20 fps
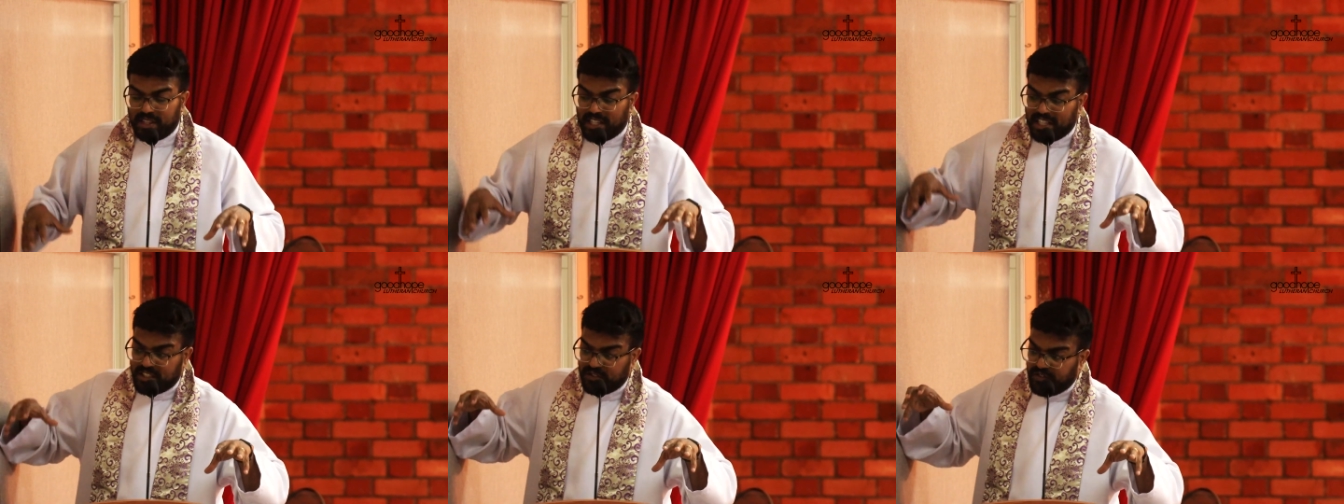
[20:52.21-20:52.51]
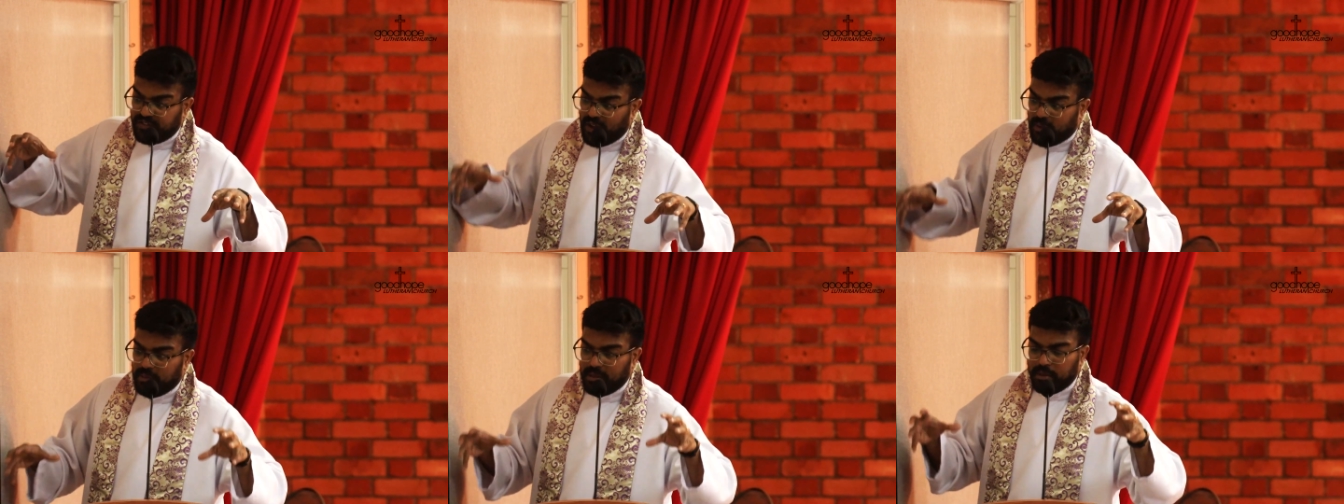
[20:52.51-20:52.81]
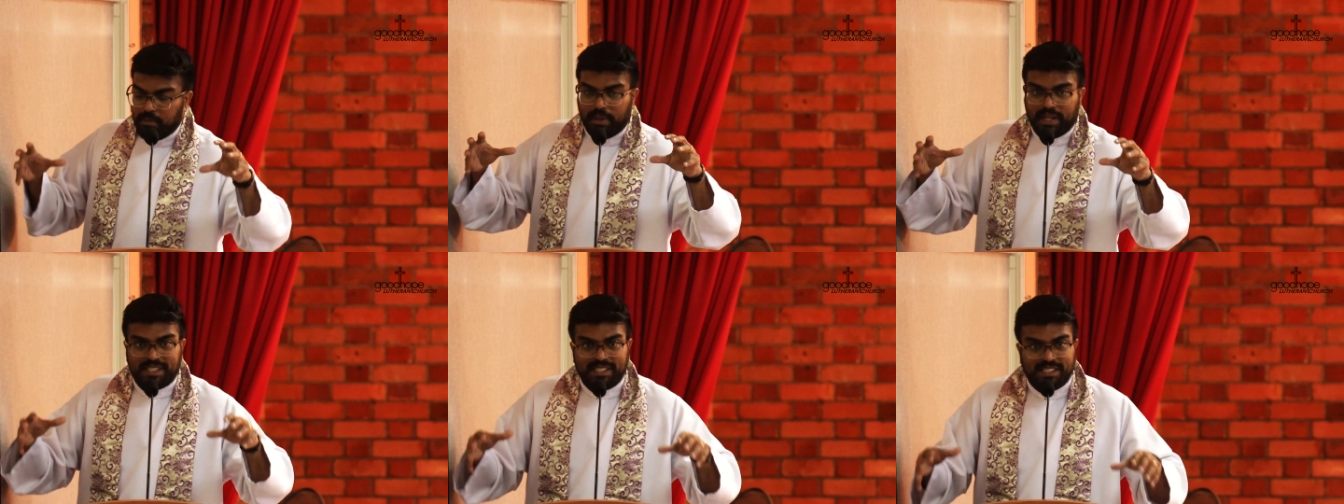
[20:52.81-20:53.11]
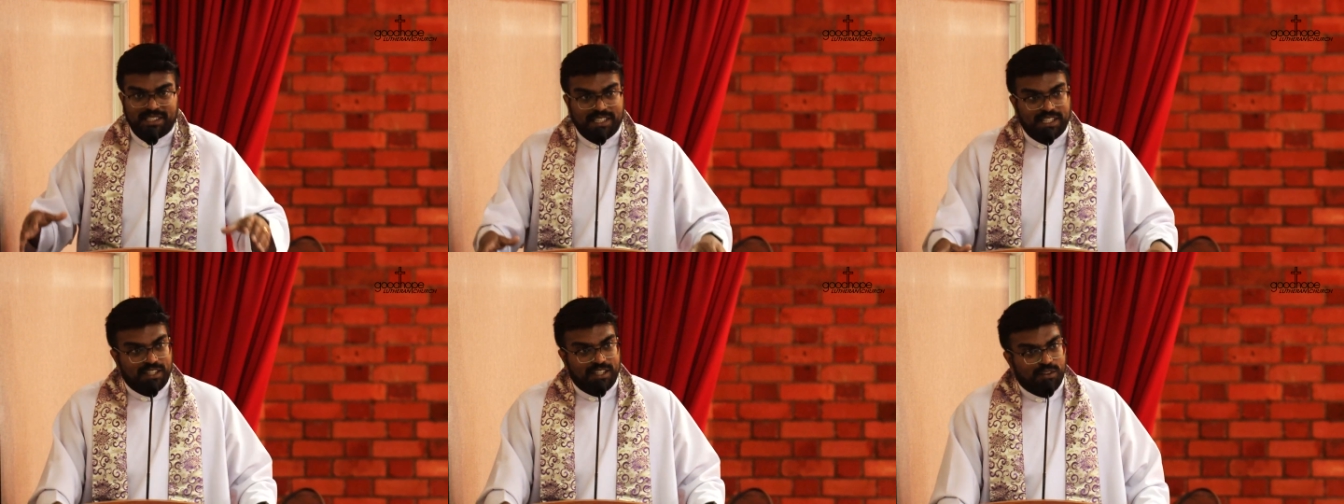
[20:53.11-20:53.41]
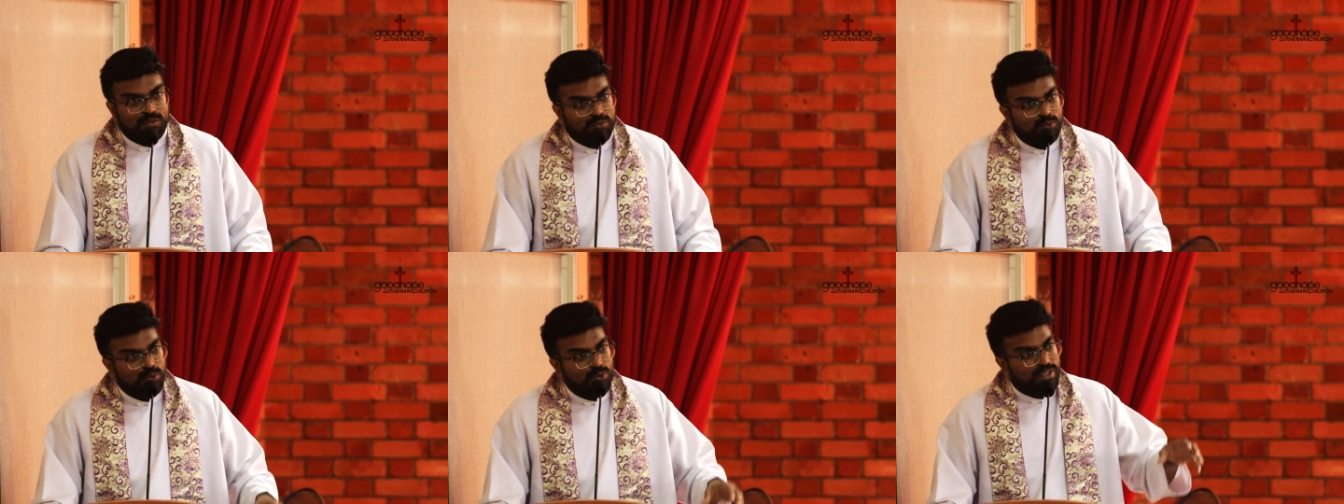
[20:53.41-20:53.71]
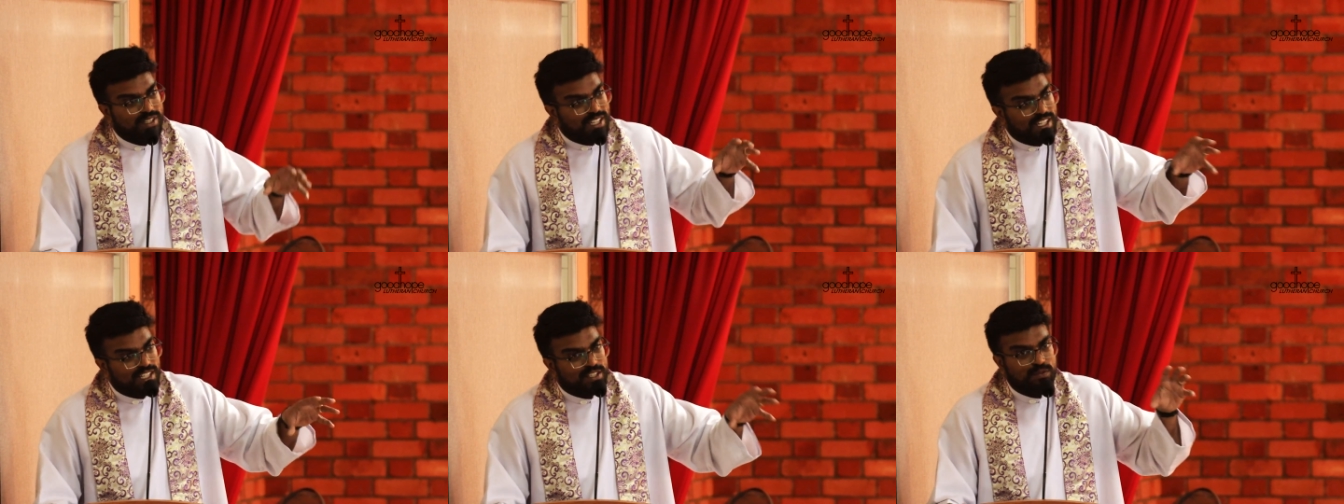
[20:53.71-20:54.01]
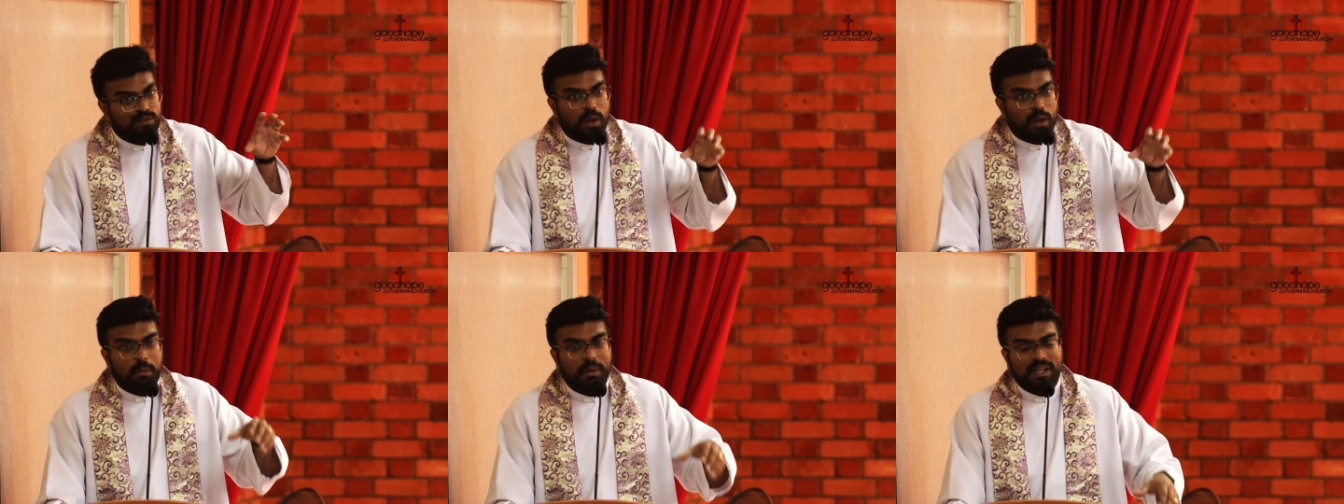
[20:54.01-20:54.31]
This family brings a certain food,
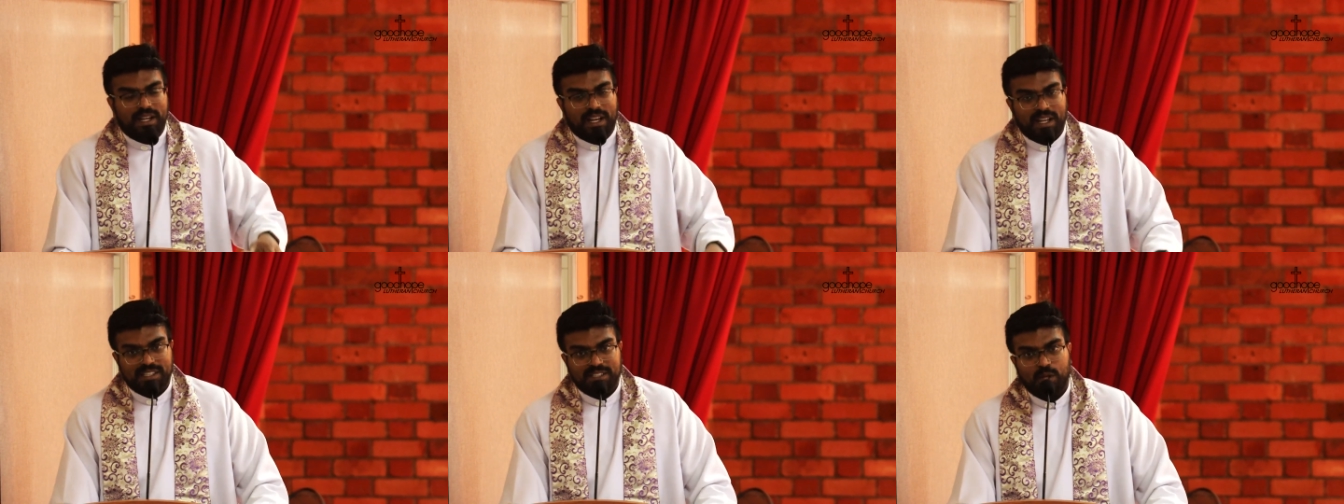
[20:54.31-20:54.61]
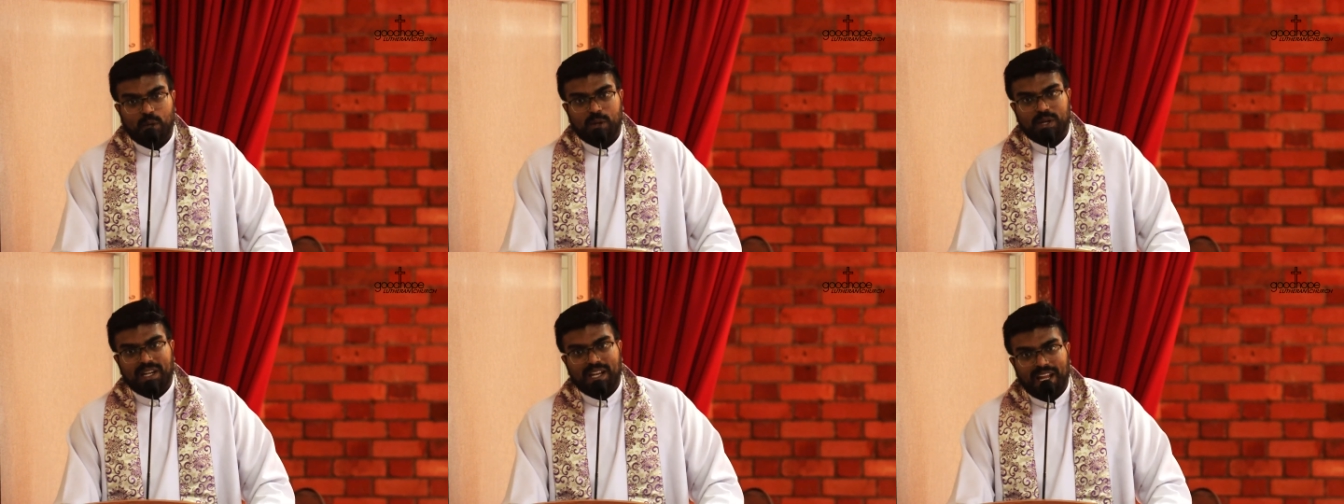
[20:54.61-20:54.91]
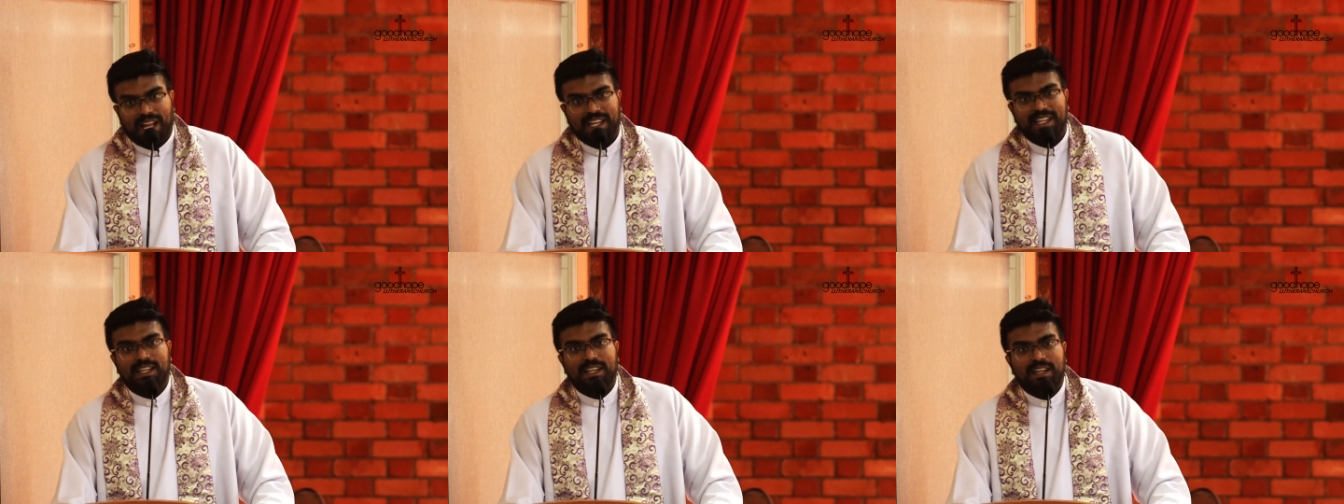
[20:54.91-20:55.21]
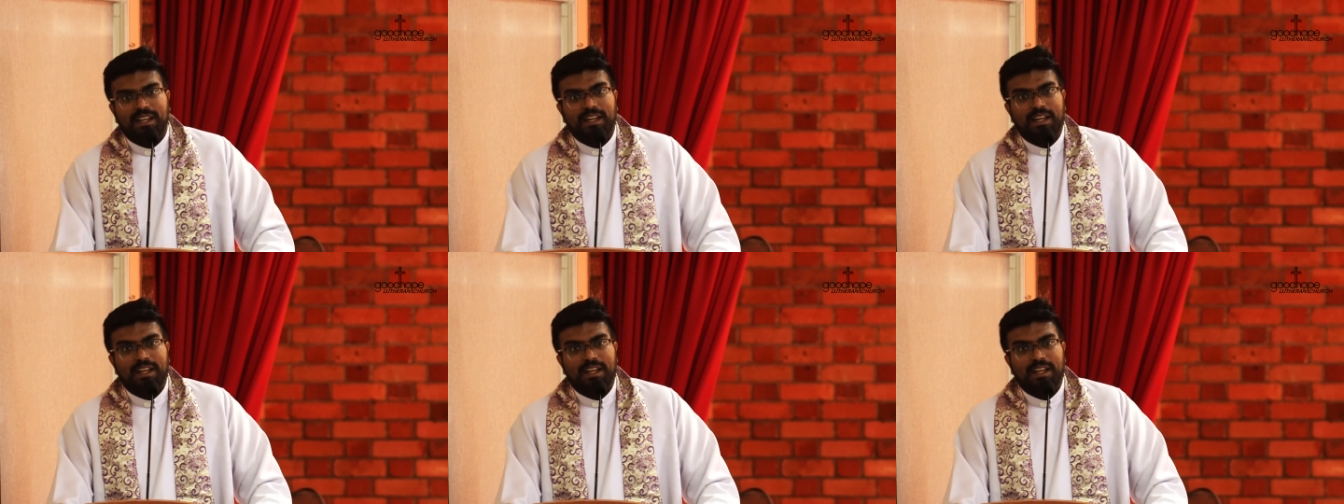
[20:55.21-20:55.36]
this family does not like.